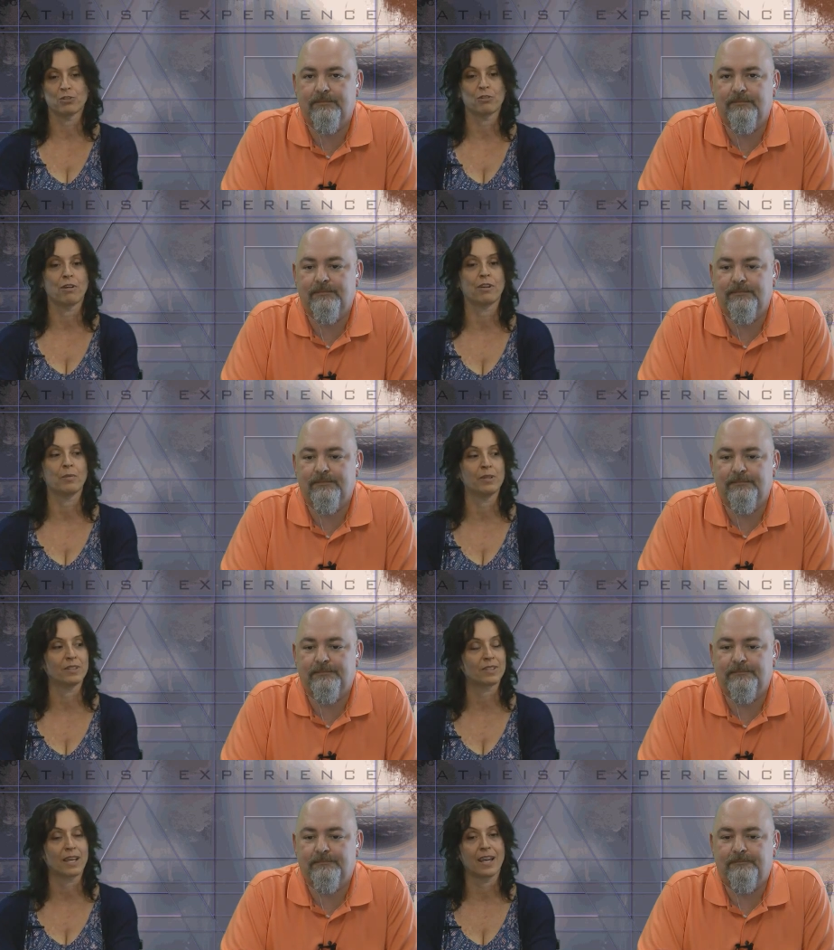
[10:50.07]
Speaker 1: your argument and
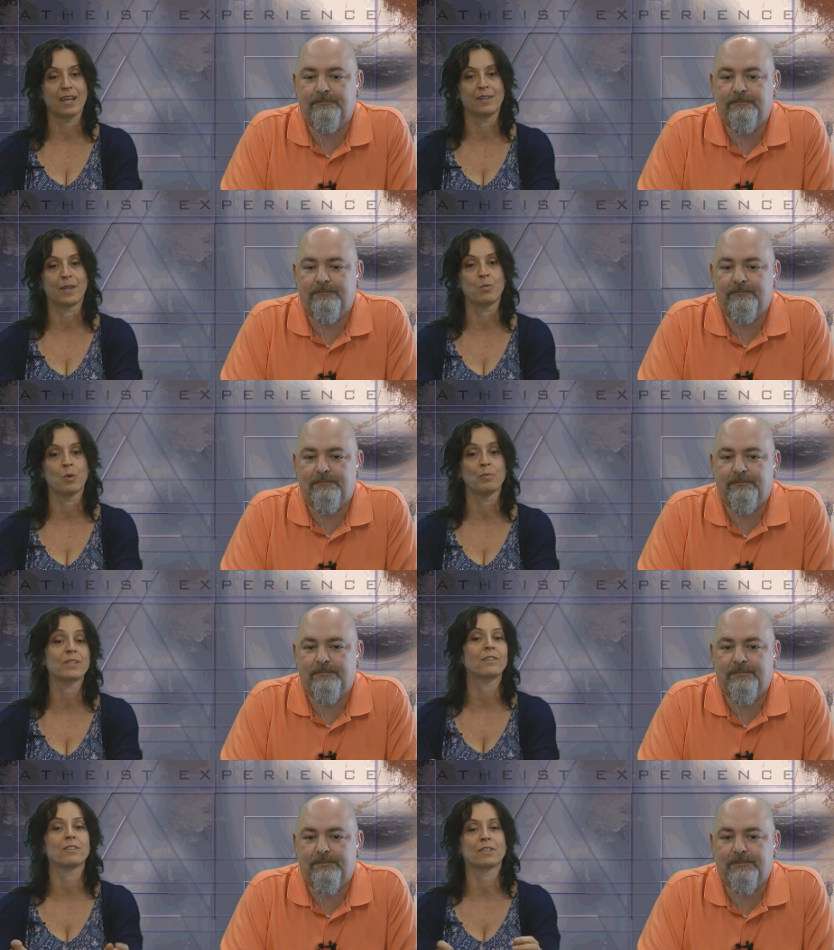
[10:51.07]
say, hey, they were
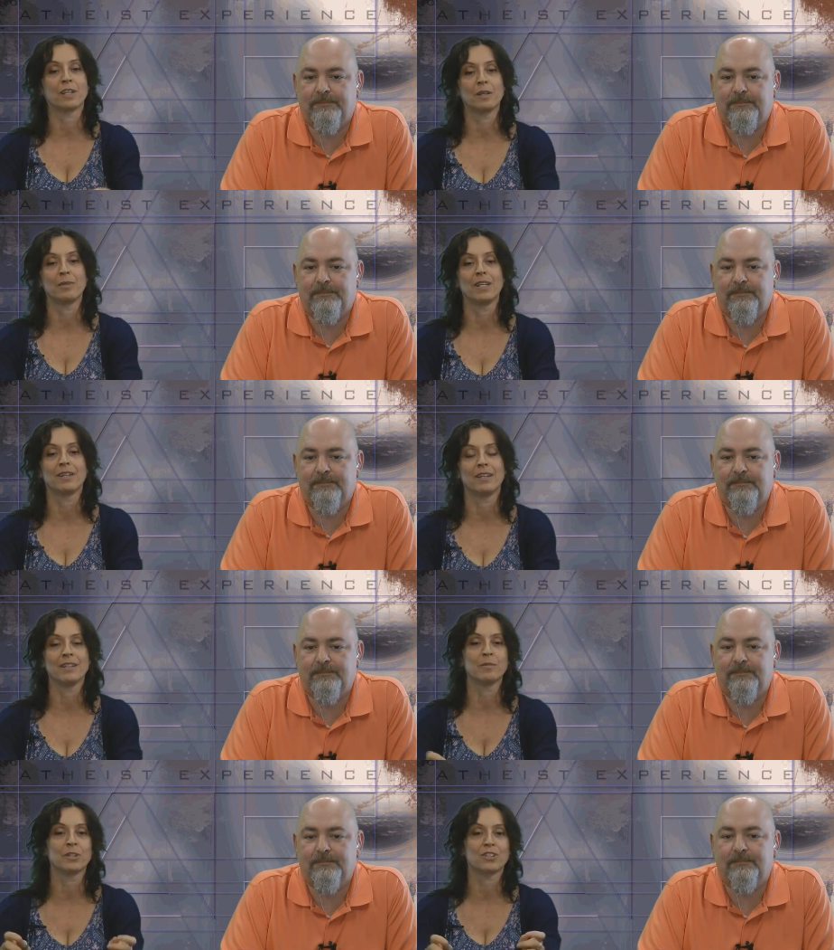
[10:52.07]
misunderstanding me. They didn't
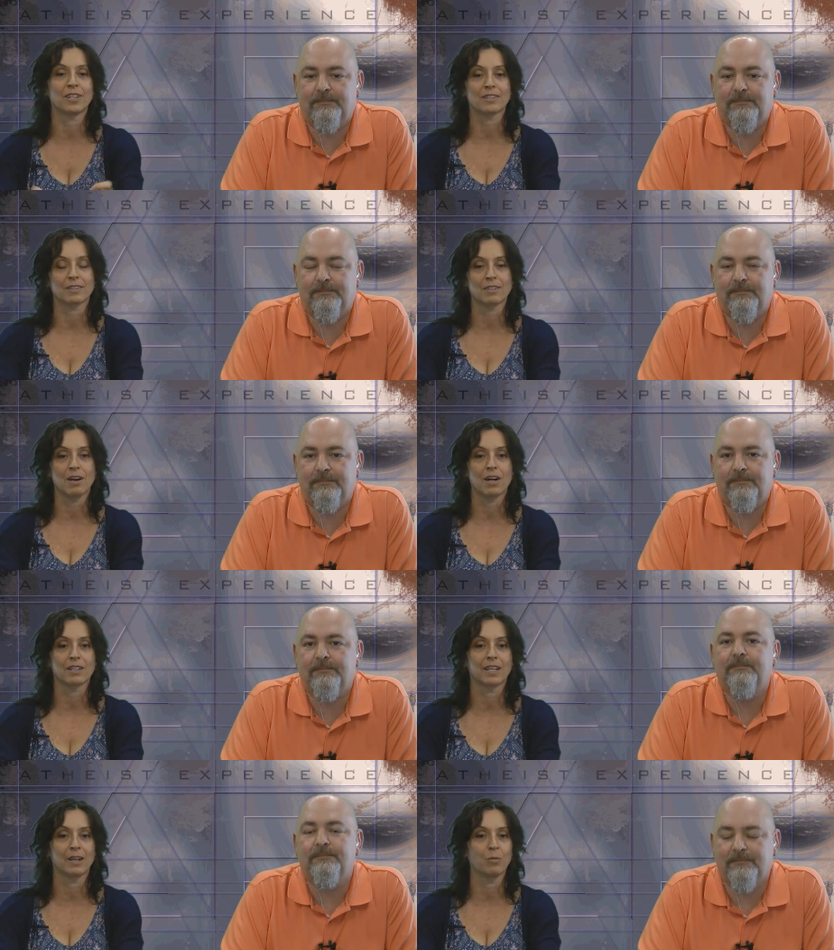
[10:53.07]
give me a chance to talk.
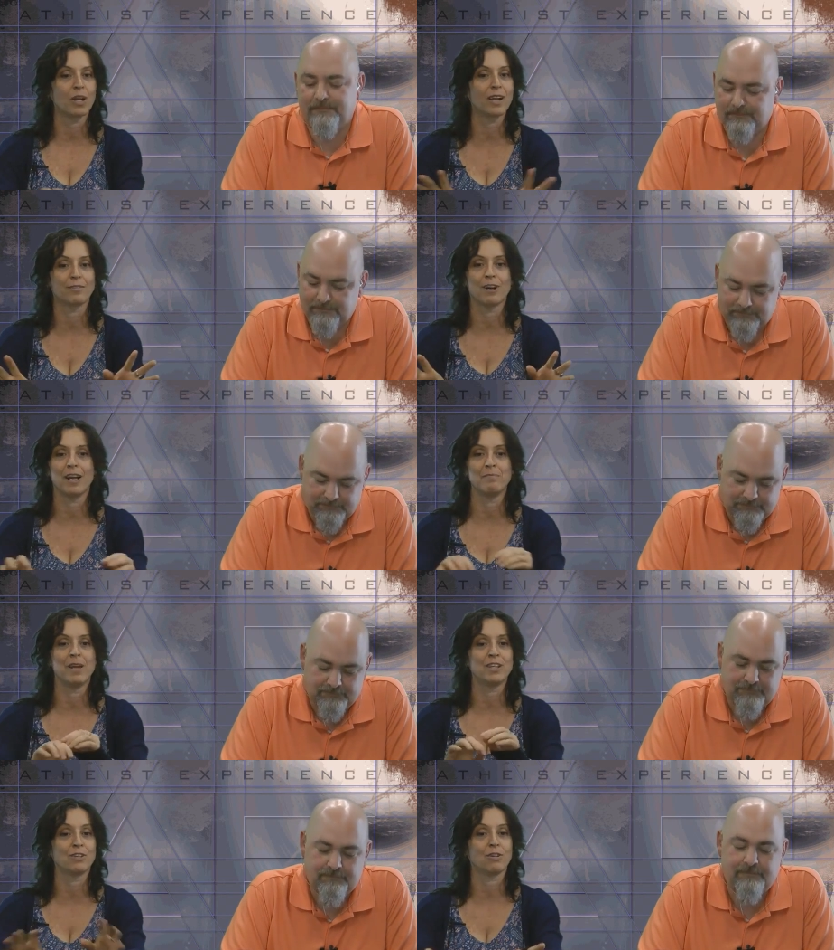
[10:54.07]
They whatever, and
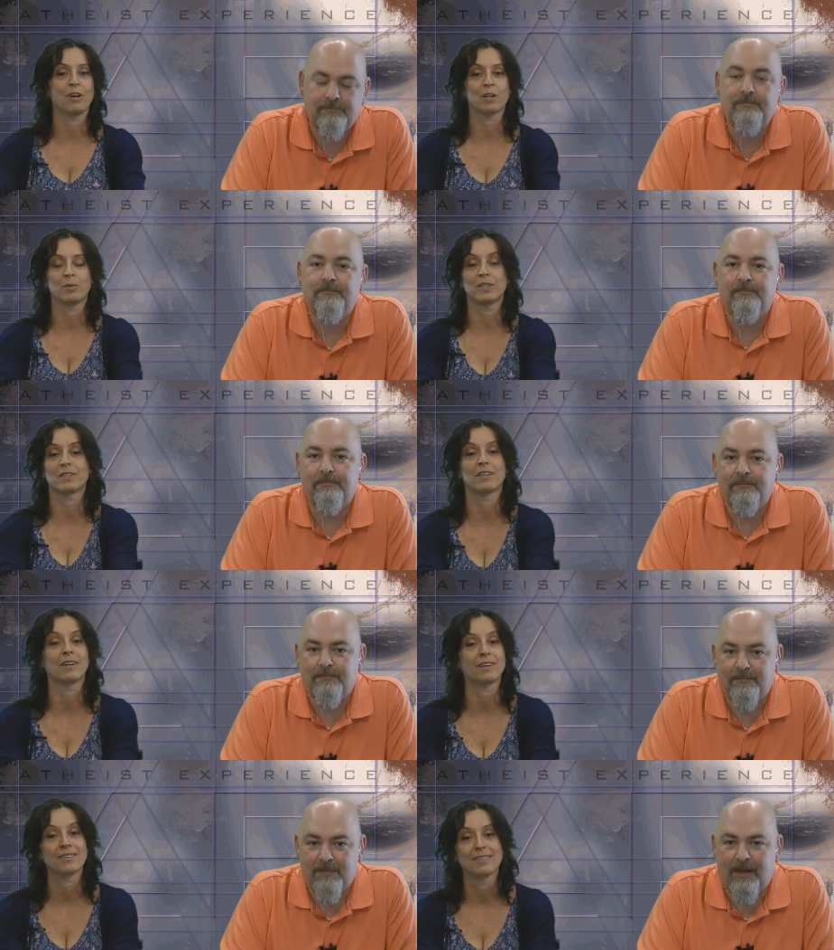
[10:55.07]
make your arguments
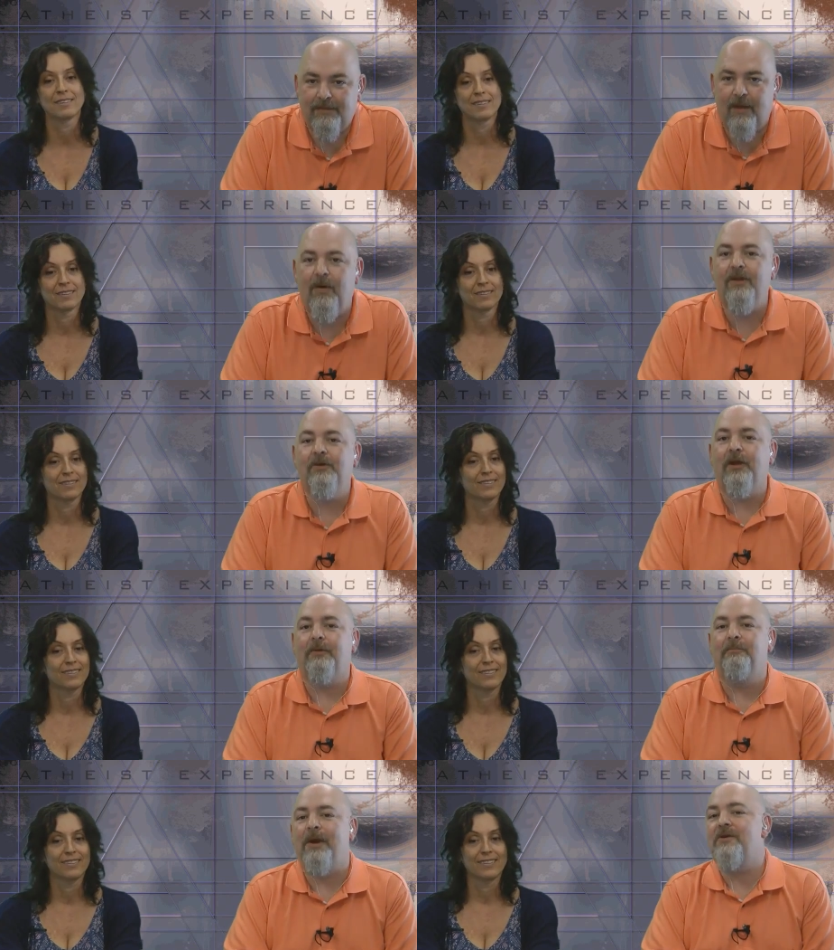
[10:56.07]
there.
Speaker 2: And that way you can
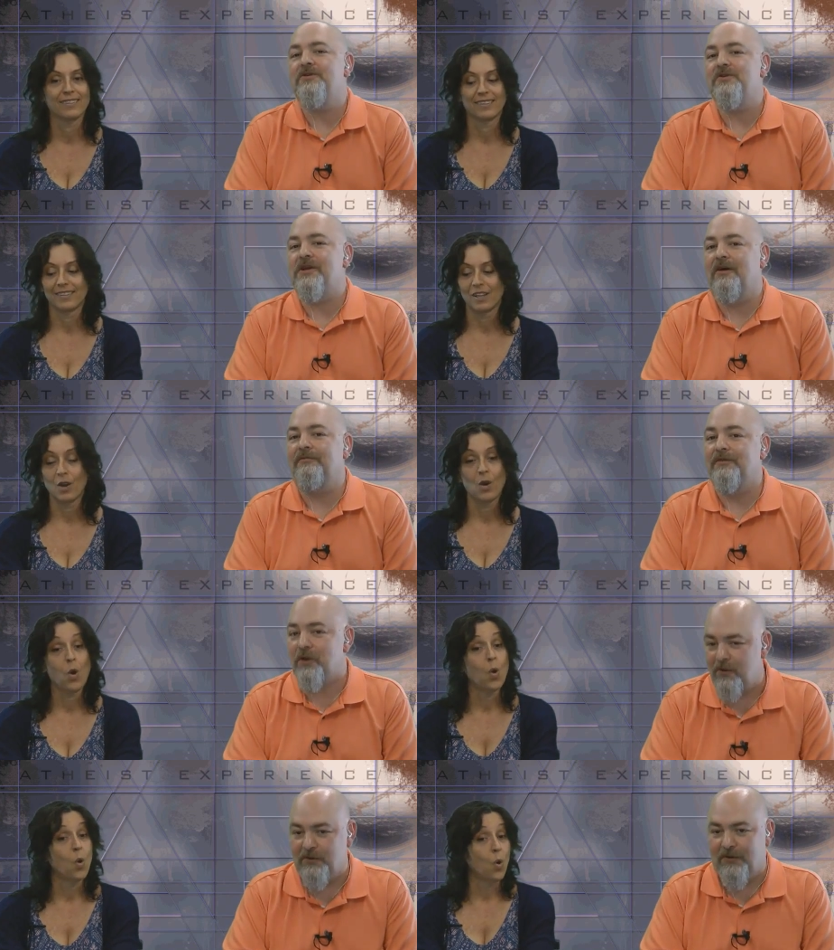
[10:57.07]
embarrass yourself in
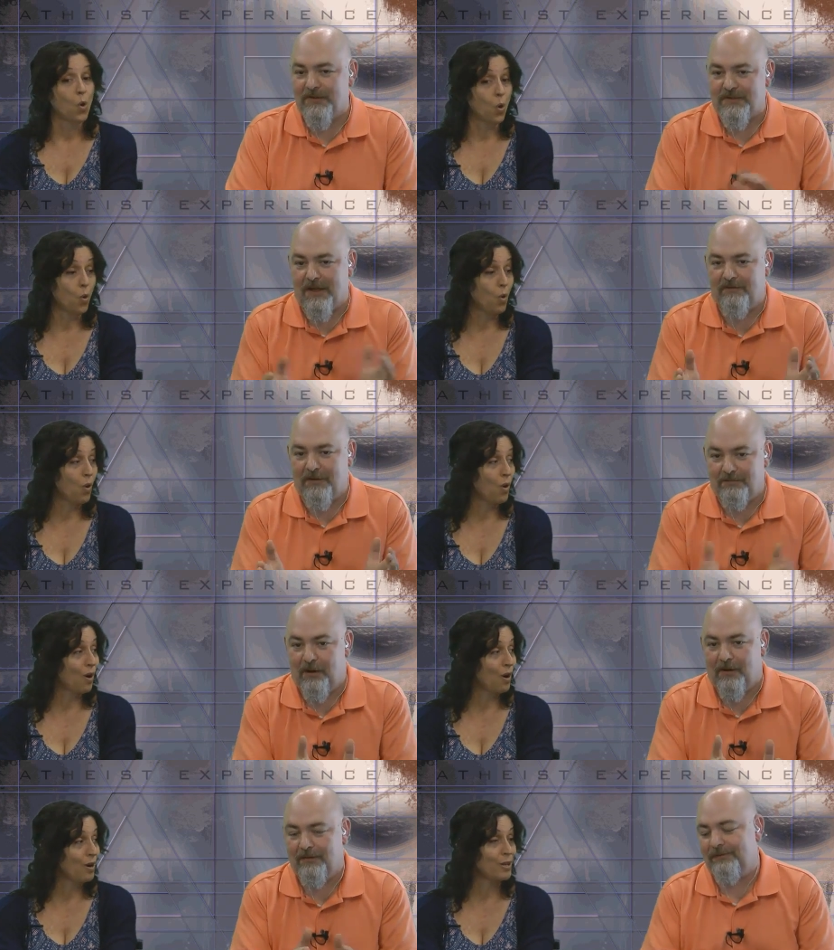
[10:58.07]
total instead or of in
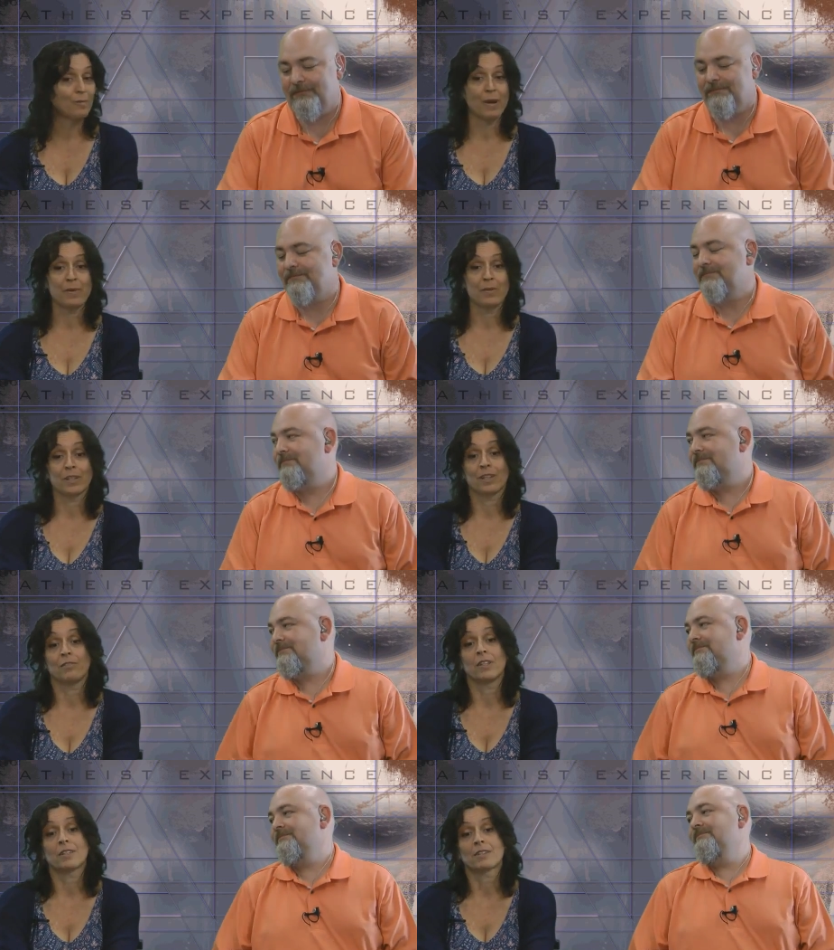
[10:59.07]
part.
Speaker 1: You might be able to
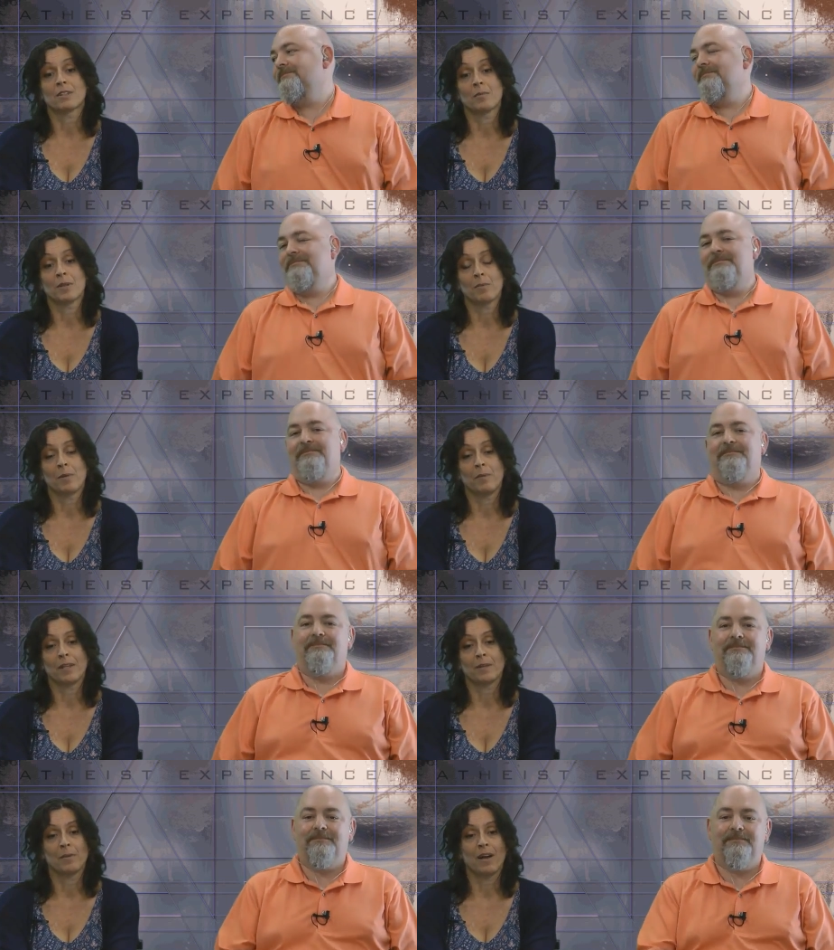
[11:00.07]
convince some of the people
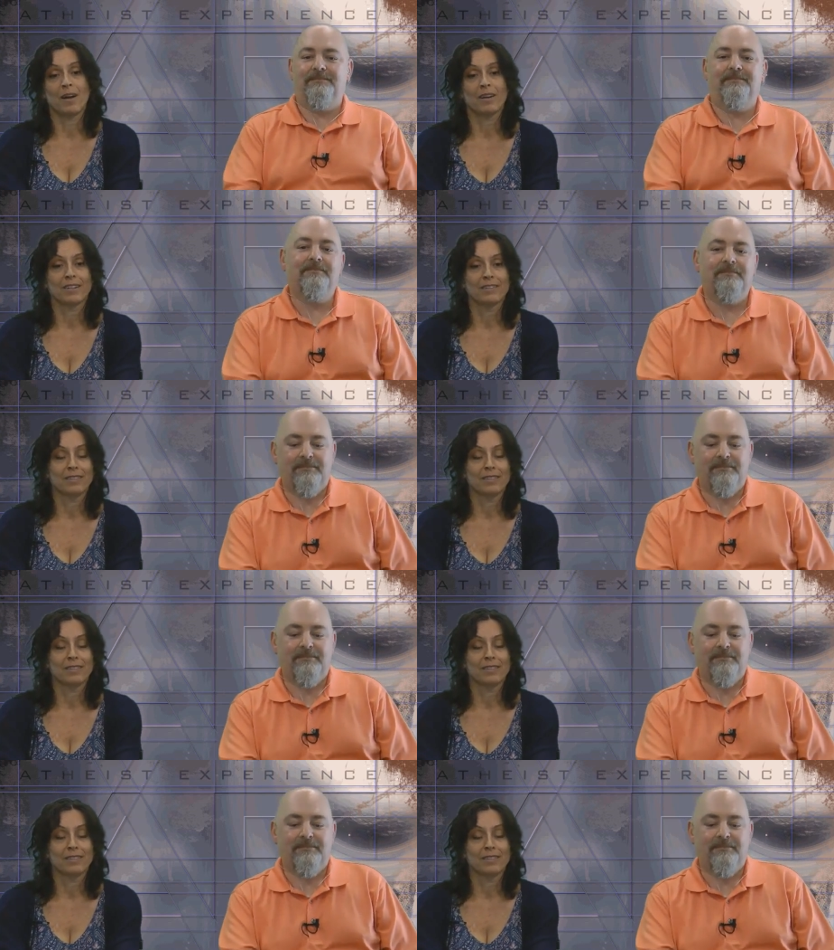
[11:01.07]
at the blog and